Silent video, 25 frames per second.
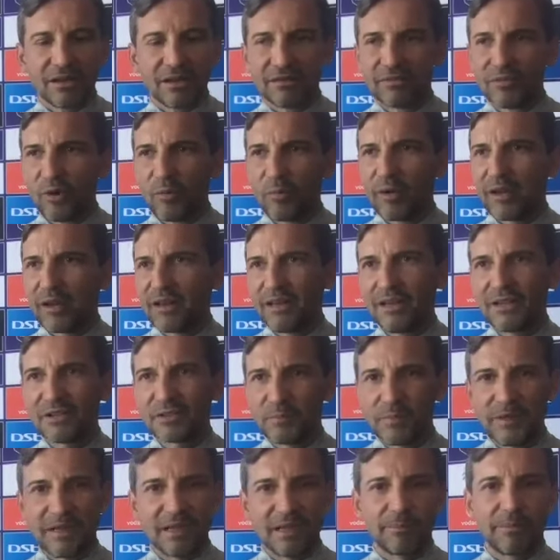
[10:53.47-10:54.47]
Nobody
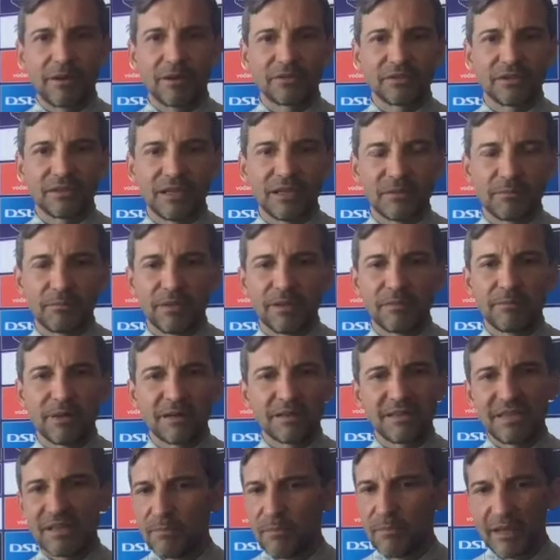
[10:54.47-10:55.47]
speak about the kid man,
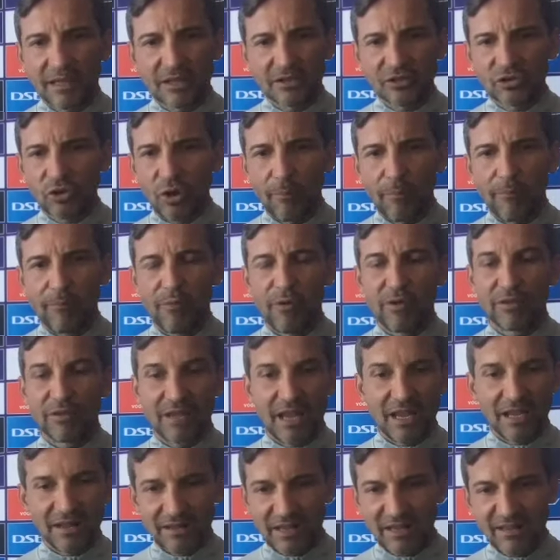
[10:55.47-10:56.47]
but he make a top.
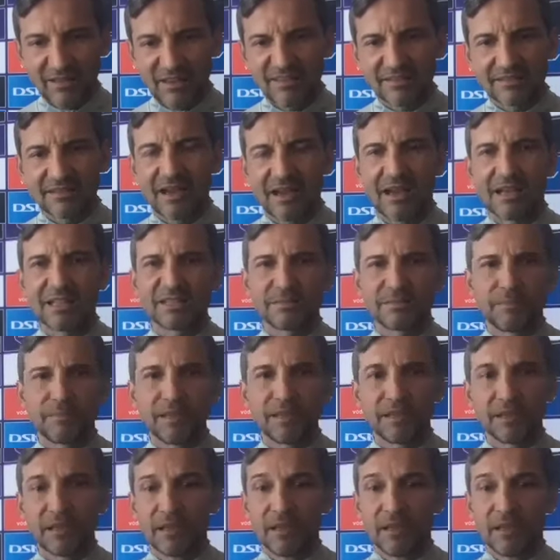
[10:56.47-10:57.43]
They, they these guys make